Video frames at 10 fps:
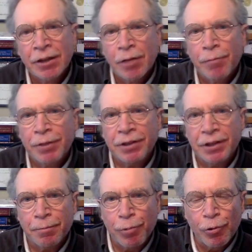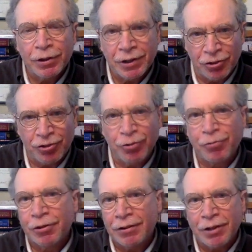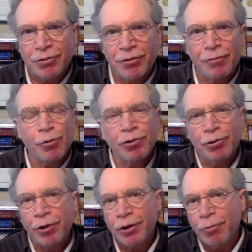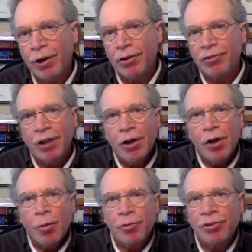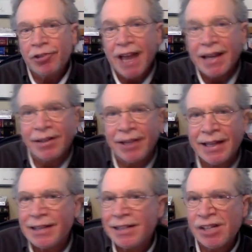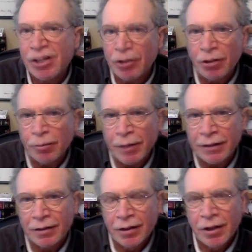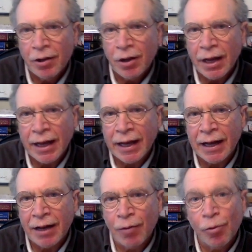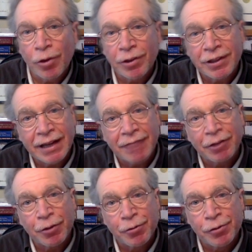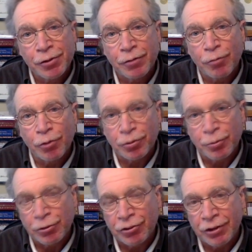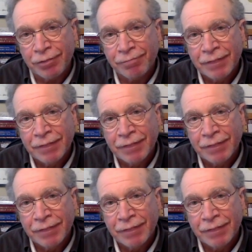But the important issue through the lens of the divorce lawyer was this guy going to get an annulment, or did he have to go through the divorce machine?